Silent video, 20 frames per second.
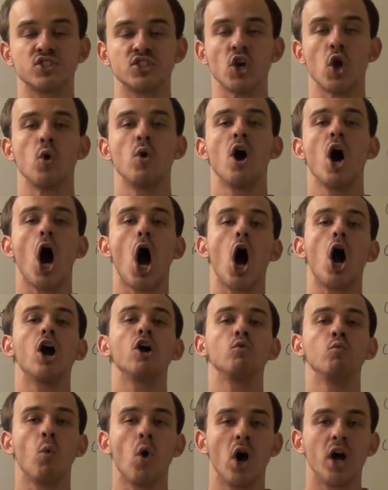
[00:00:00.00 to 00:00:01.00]
So
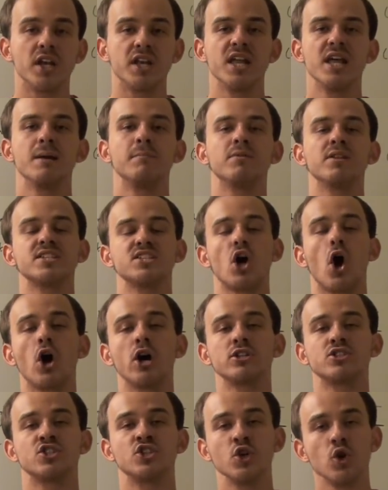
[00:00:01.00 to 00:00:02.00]
R1 plus
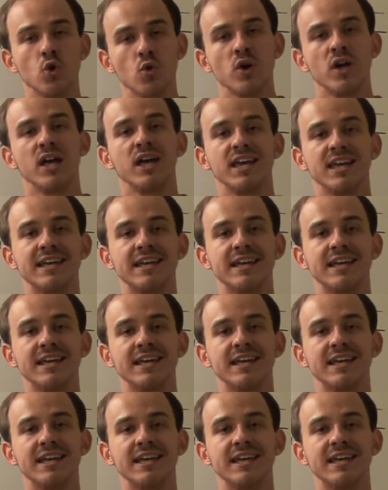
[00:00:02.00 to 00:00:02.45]
R2